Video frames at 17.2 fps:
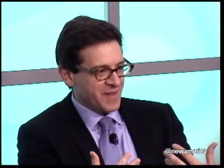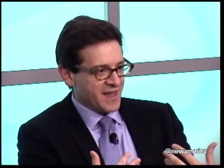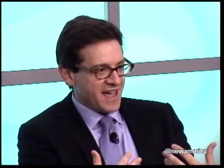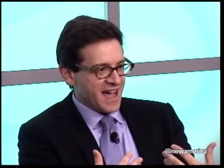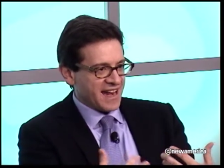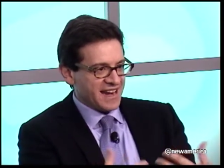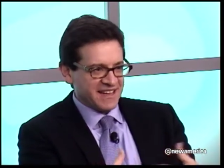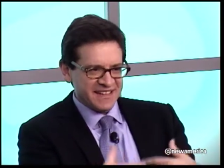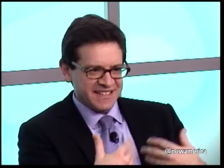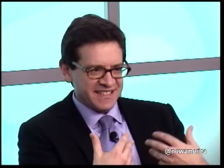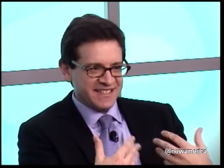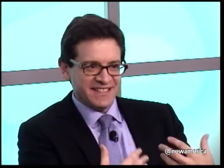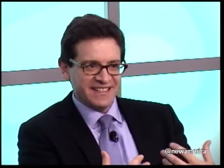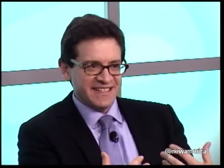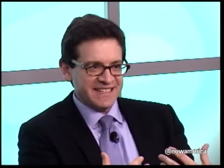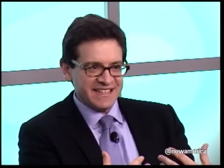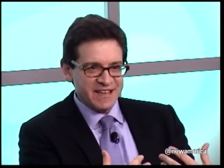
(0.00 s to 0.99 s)
and he could
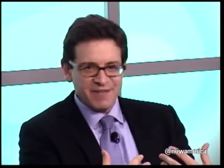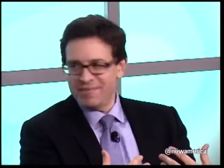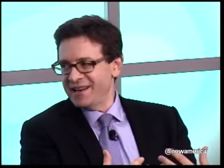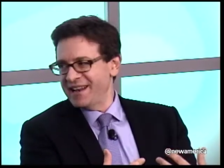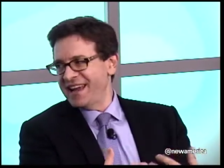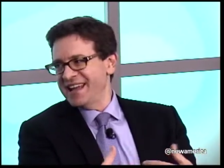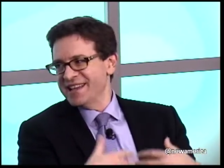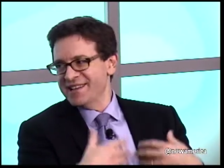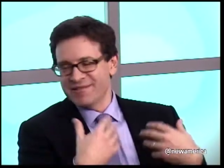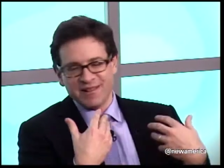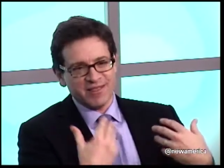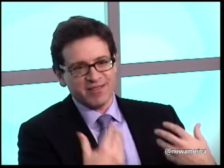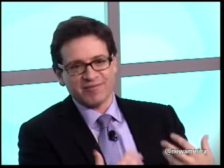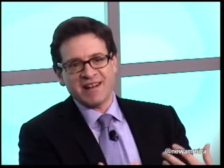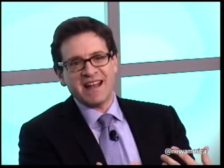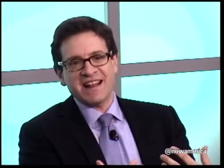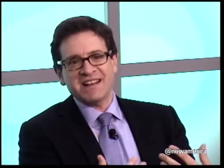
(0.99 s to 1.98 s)
still intimidate you and
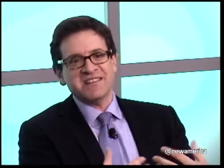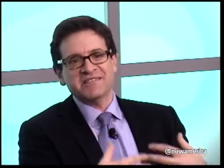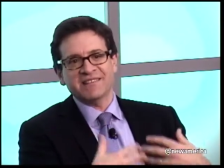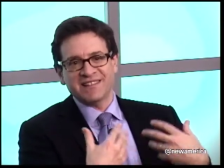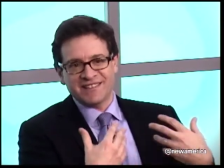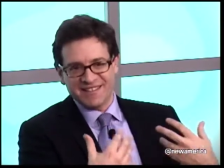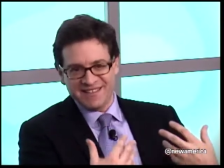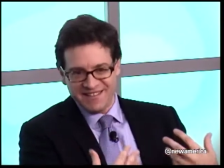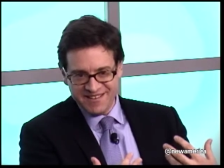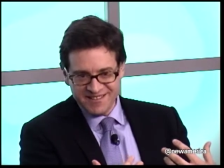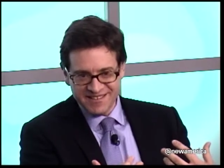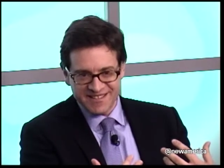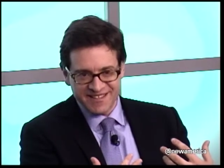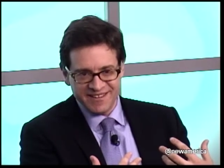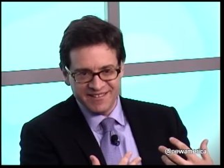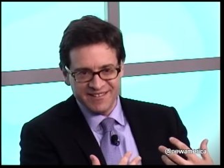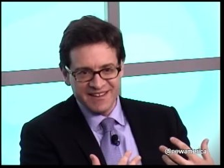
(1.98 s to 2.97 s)
threaten you and
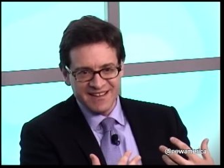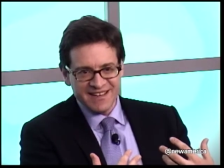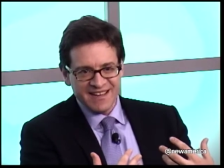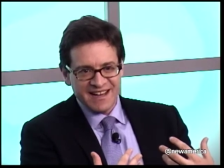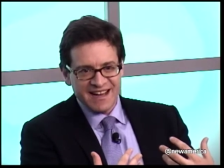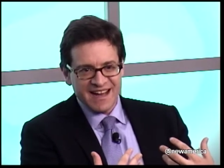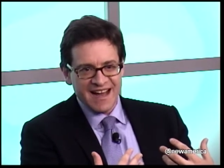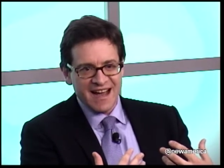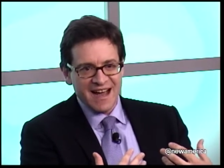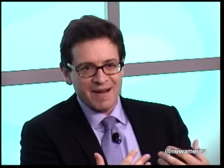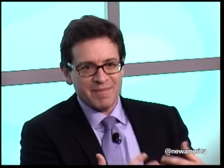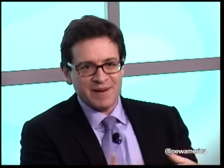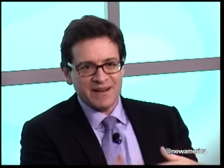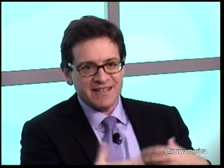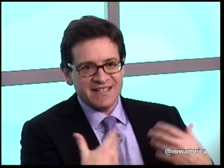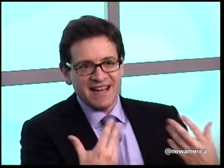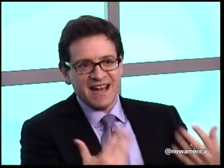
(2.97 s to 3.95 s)
seduce you,
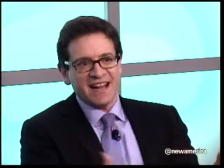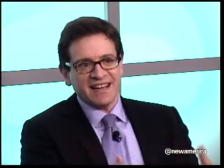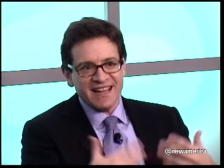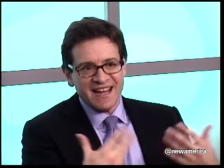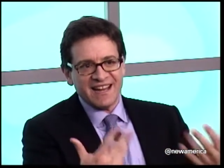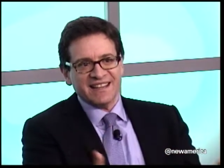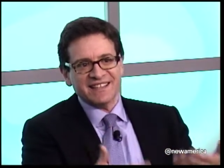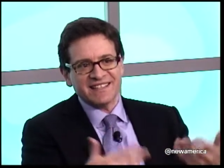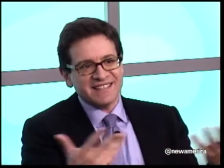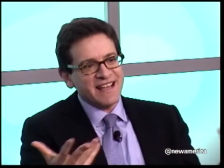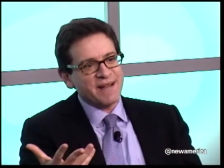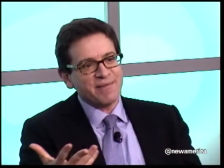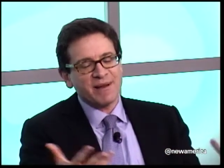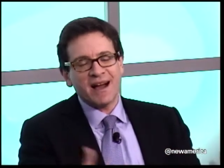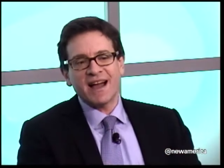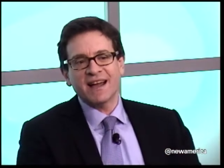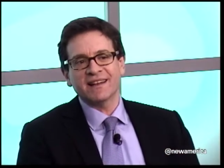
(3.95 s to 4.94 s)
but he's not getting the
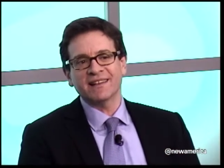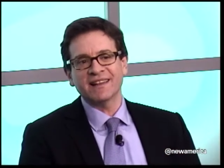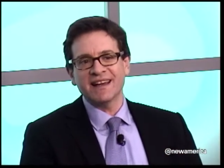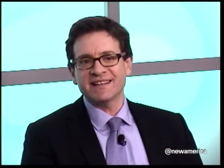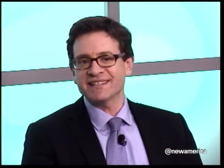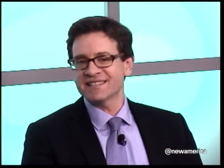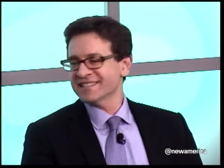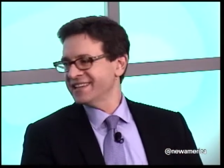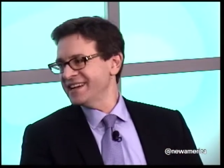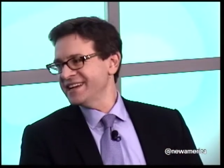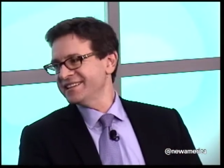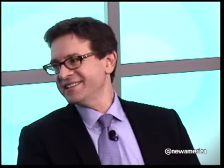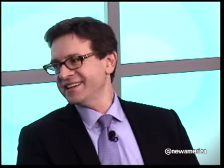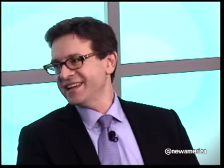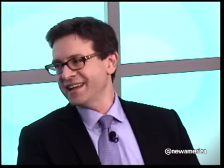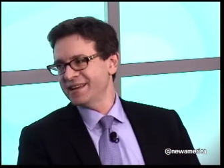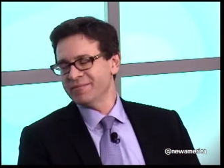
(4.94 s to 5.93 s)
same kind of
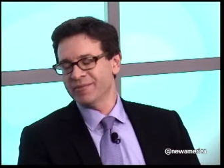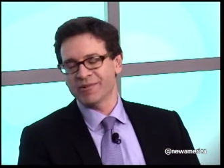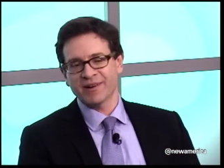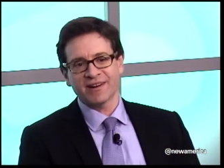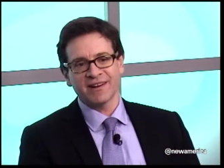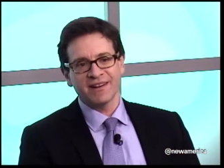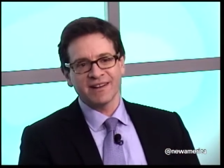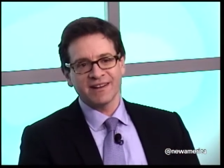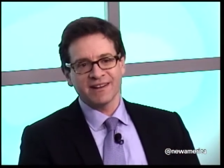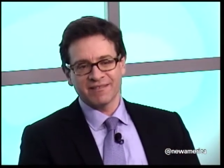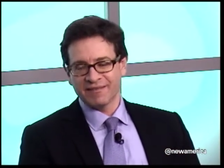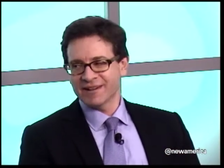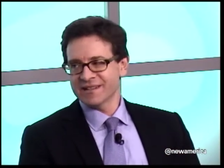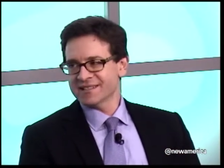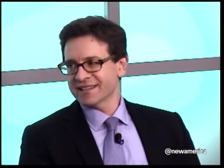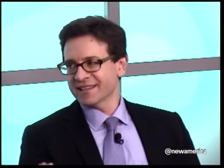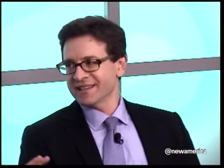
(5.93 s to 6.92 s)
legislation anymore
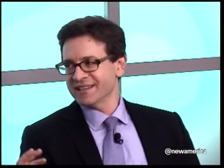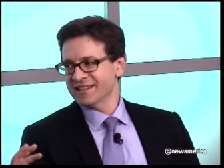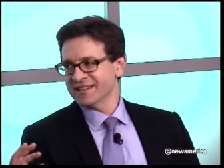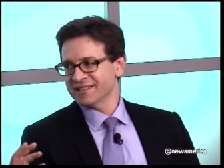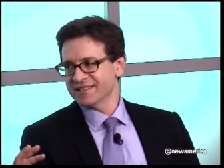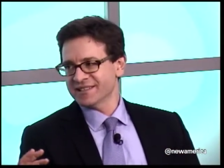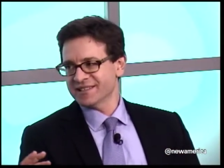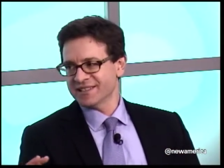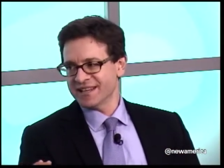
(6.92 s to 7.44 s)
once the conditions change.